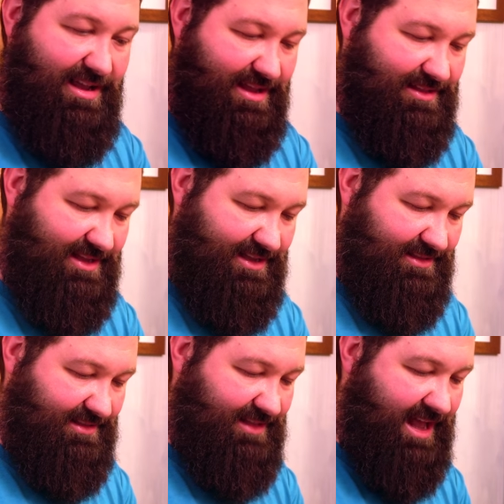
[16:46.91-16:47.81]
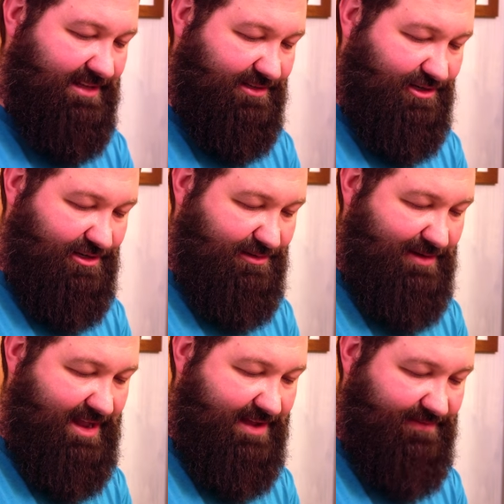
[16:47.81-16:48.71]
And then the last girl that
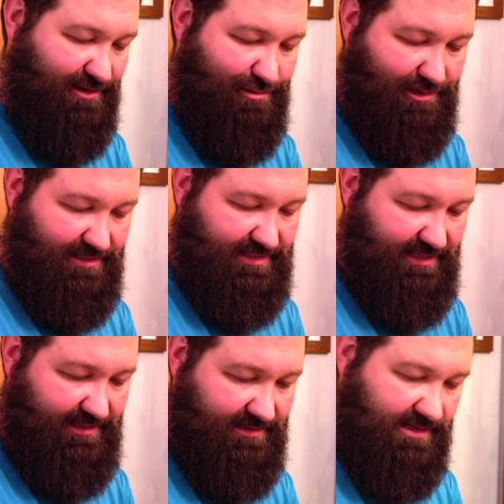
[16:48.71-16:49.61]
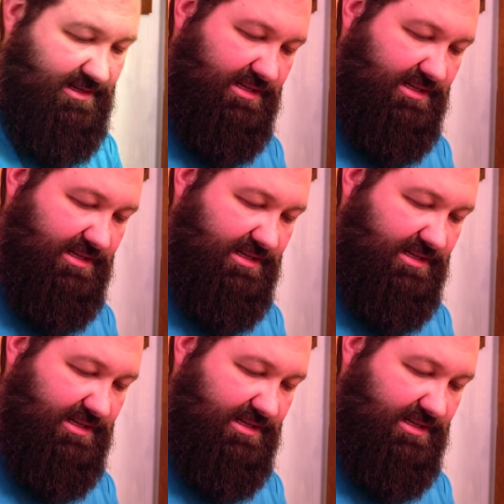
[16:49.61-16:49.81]
we have in quarantine,